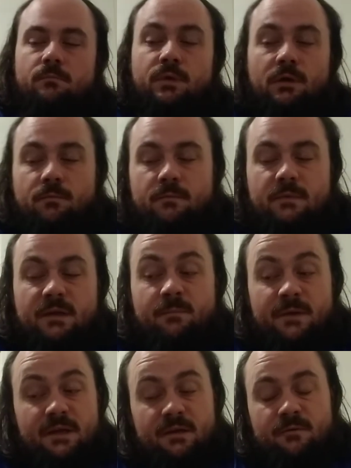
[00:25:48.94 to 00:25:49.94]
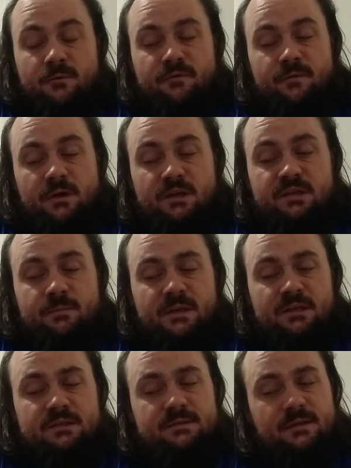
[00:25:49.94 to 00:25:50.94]
But it being in reverse
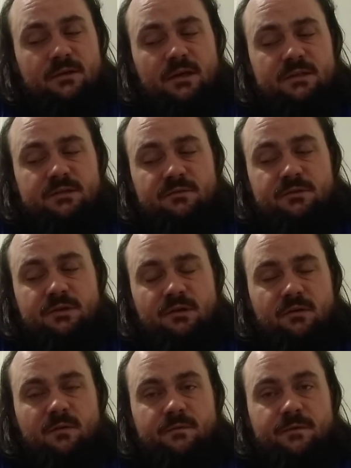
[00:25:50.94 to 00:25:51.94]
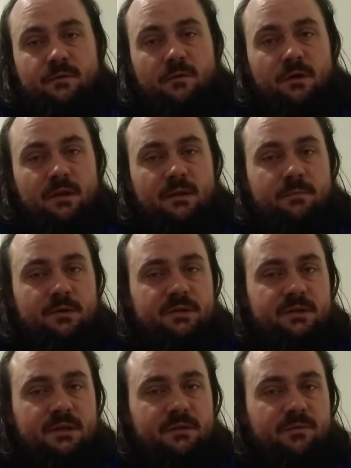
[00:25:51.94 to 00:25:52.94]
means they're not so sure if you are that
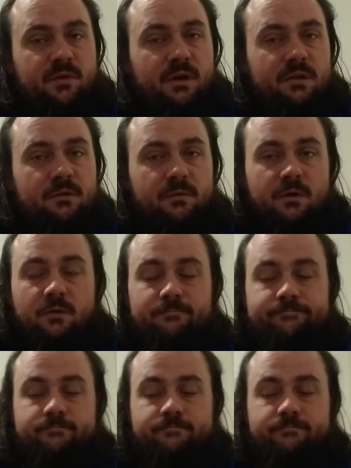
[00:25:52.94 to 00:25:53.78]
person that you thought you were.